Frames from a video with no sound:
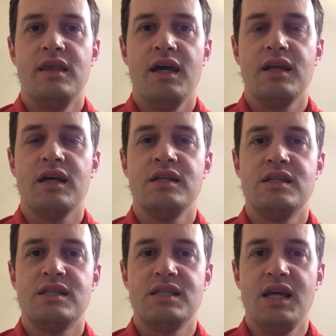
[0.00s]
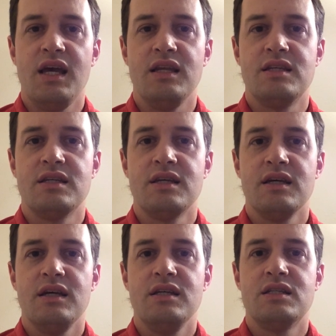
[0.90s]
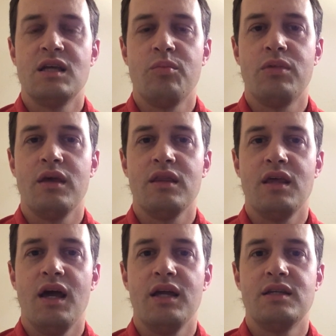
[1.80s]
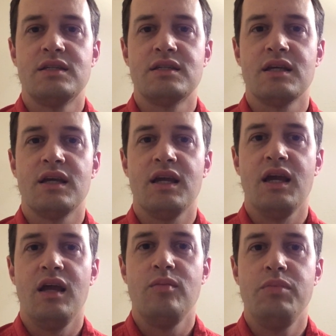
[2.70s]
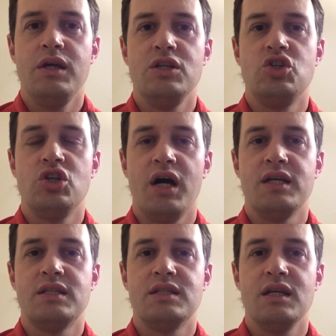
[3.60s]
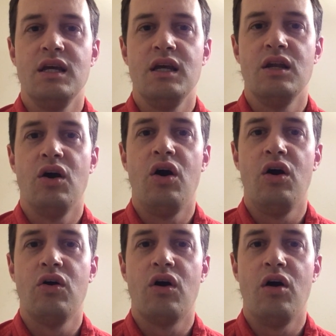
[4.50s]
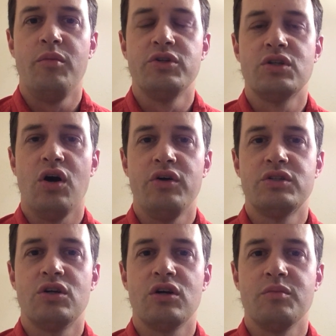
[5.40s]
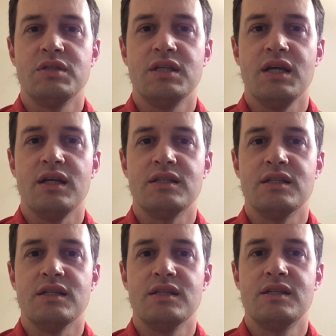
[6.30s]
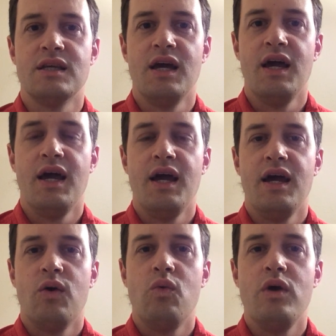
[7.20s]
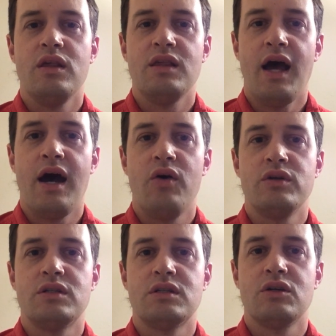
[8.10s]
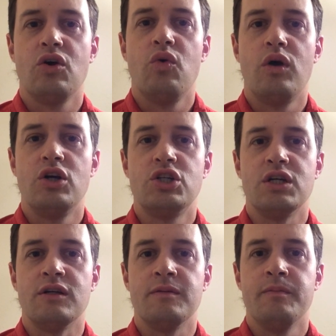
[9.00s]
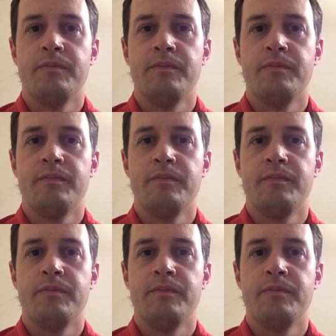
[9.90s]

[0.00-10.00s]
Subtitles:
that consent is something that can be just in all or almost all circumstances without coercion.